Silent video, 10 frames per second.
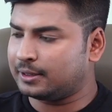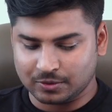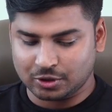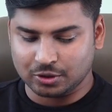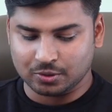
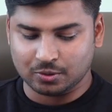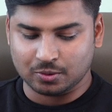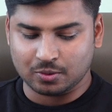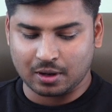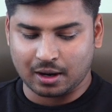
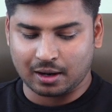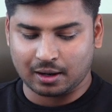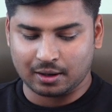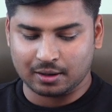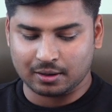you
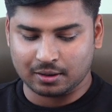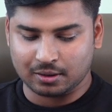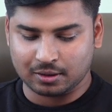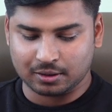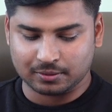are
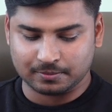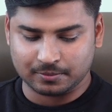a